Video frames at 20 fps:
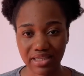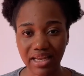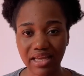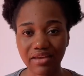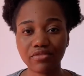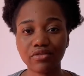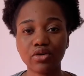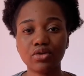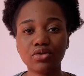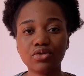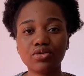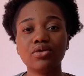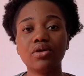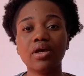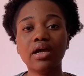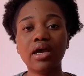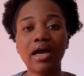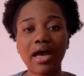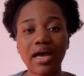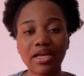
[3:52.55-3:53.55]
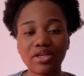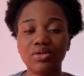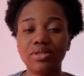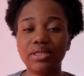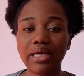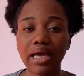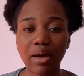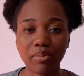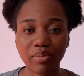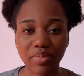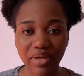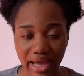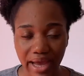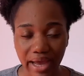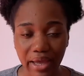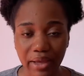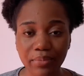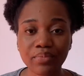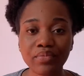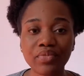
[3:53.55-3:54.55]
like for you to actually
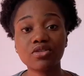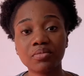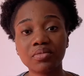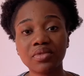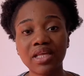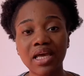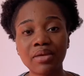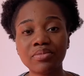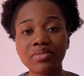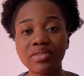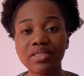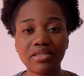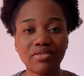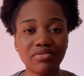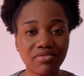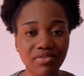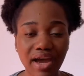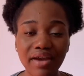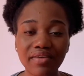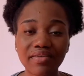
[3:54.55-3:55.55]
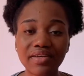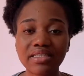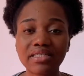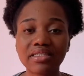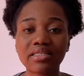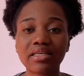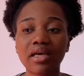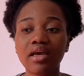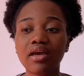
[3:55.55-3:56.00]
apply. Sometimes it varies.